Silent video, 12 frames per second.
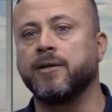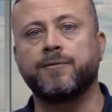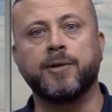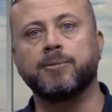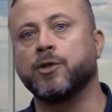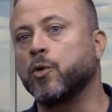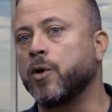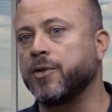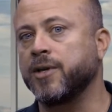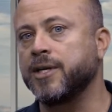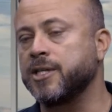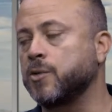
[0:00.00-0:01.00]
from the
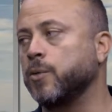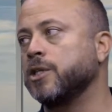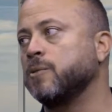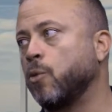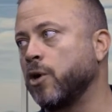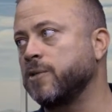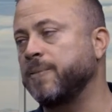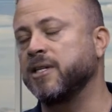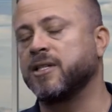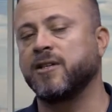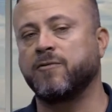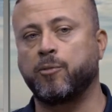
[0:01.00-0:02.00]
Northeast where it's more
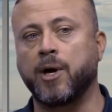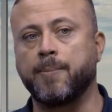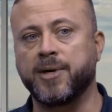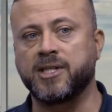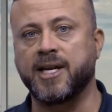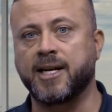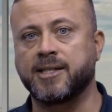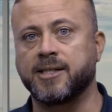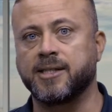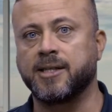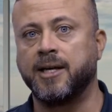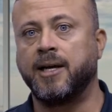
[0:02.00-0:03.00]
expensive, property
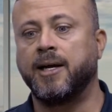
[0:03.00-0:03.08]
taxes,